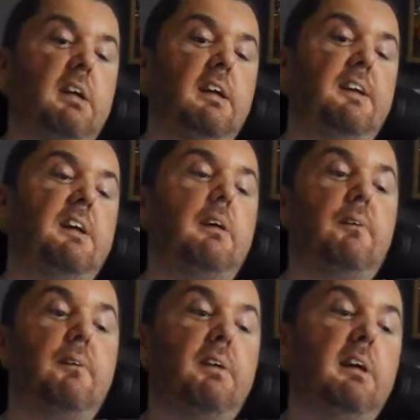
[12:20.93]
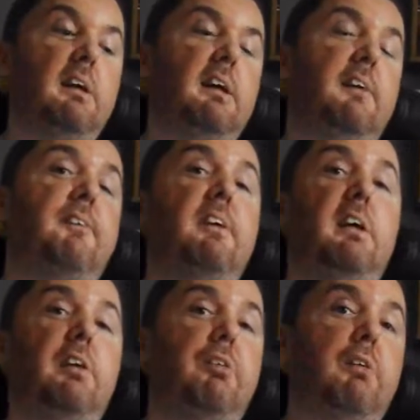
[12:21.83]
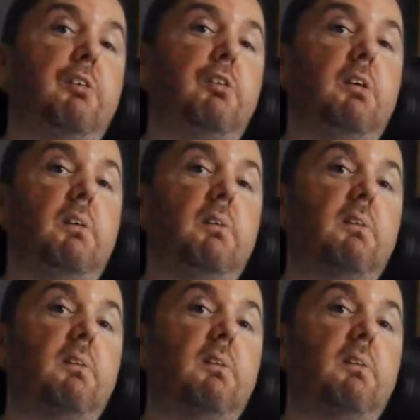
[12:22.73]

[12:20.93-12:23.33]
Now, if that interests you,